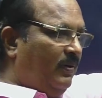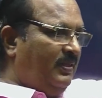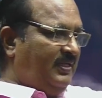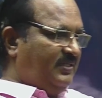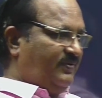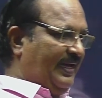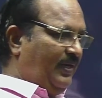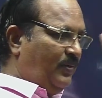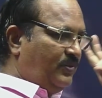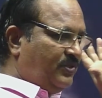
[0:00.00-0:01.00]
these
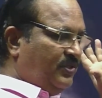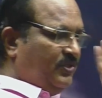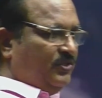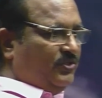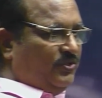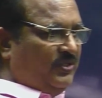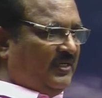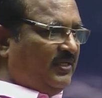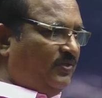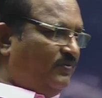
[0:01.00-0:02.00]
values so that
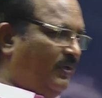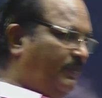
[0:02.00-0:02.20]
you will be